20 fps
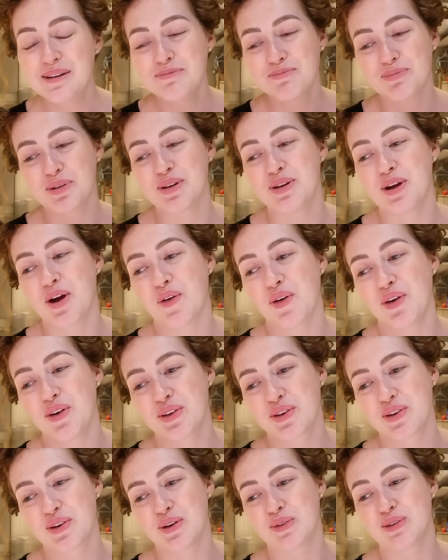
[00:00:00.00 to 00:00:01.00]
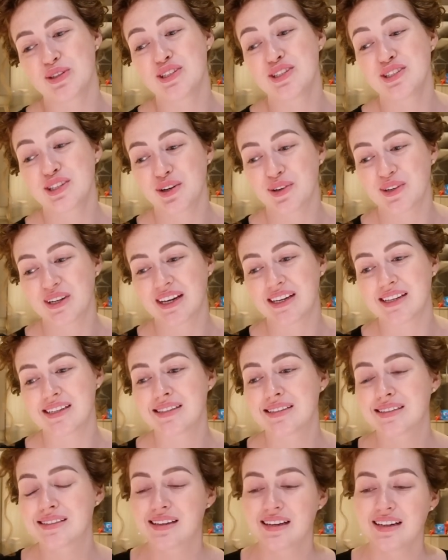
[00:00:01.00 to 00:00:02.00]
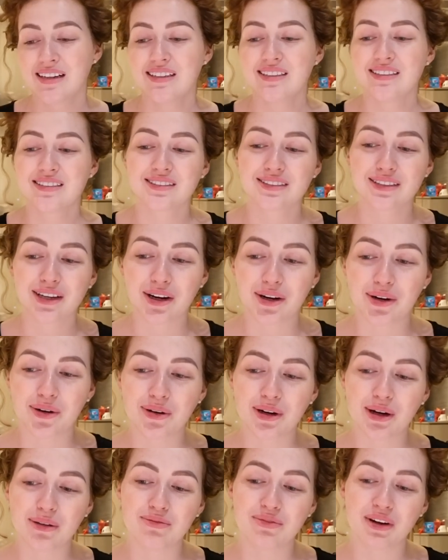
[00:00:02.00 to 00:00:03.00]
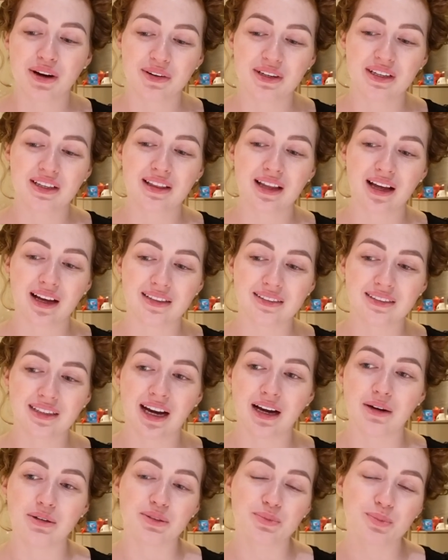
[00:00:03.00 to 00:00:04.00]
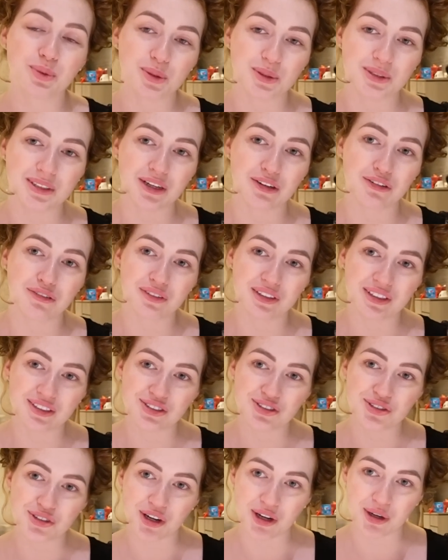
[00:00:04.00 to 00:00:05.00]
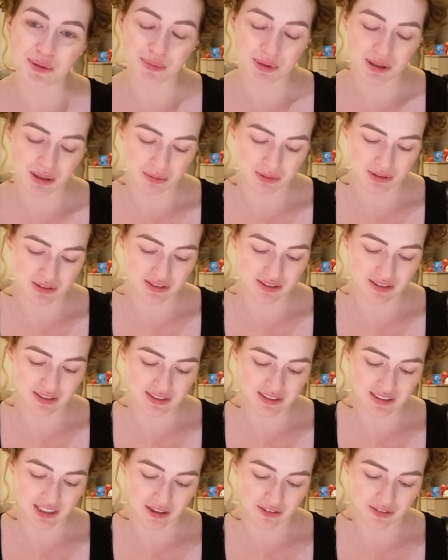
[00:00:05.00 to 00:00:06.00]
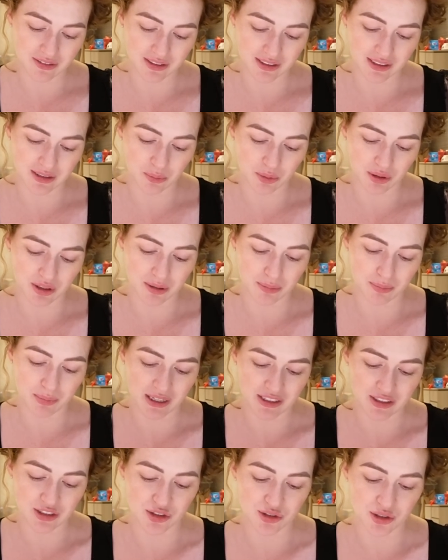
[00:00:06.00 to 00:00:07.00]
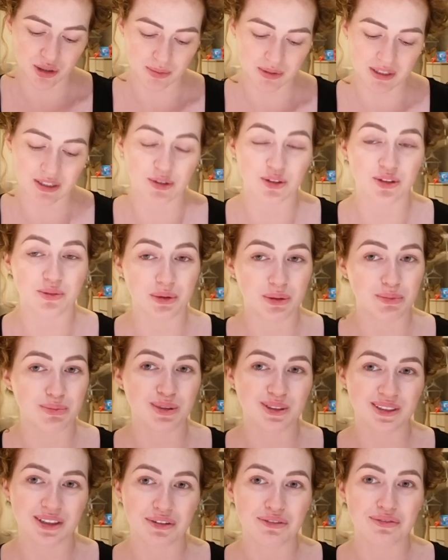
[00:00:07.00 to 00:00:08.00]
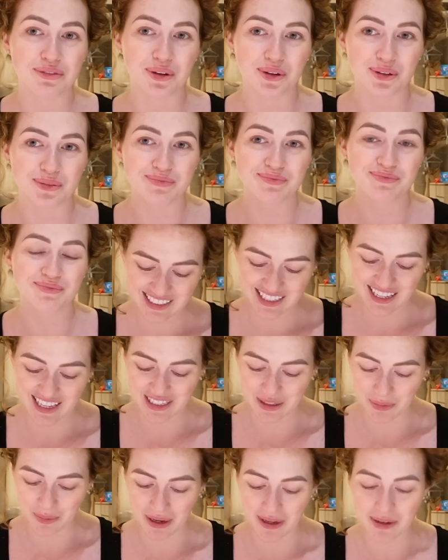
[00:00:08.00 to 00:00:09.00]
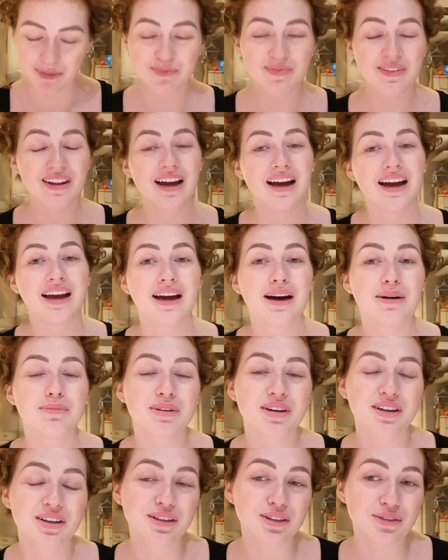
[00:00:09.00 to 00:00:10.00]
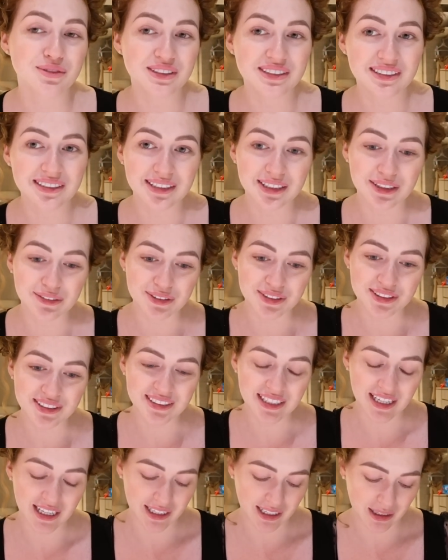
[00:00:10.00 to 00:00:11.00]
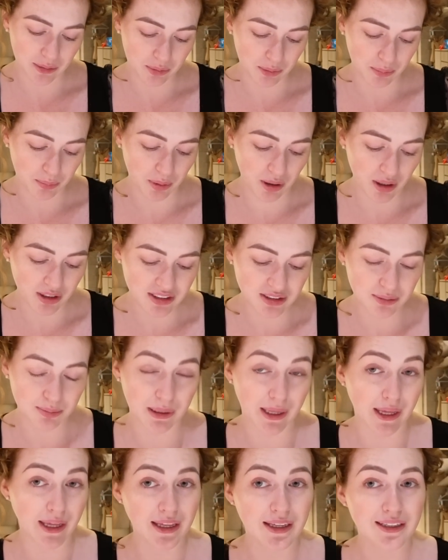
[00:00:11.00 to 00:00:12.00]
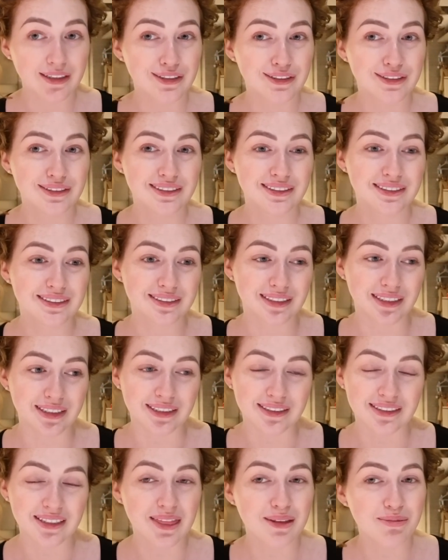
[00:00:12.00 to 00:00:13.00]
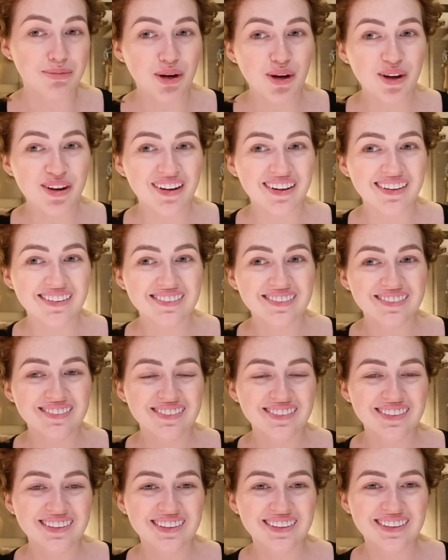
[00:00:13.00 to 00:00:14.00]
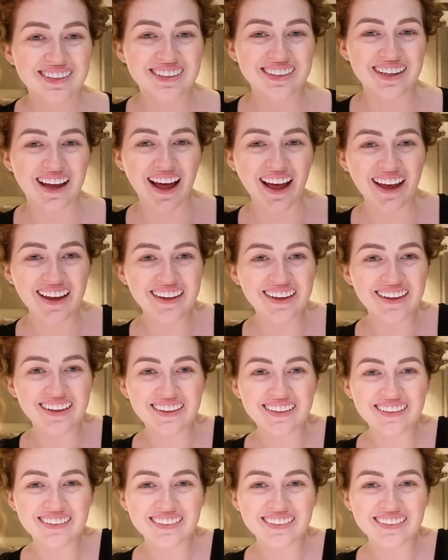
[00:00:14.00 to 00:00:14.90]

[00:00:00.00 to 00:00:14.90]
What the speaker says: But no, all the crew was so nice. So I'm very glad I was pulled out for this trip. It was definitely one of the better trips I could have been pulled out for. Anyway, I am going to love yous and leave yous, and I will possibly see yous in the morning. Good night.